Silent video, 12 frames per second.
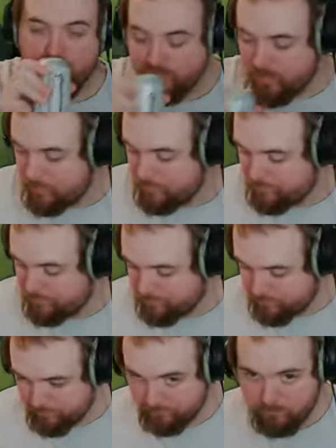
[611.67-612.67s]

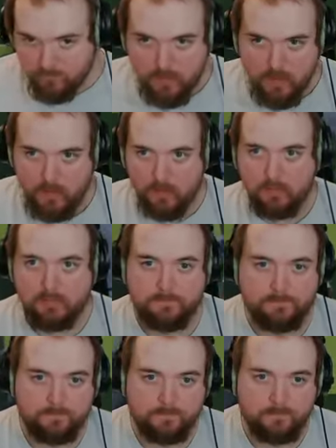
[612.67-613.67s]

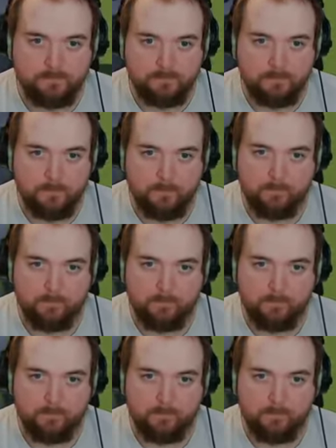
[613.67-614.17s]
Nobody speaks.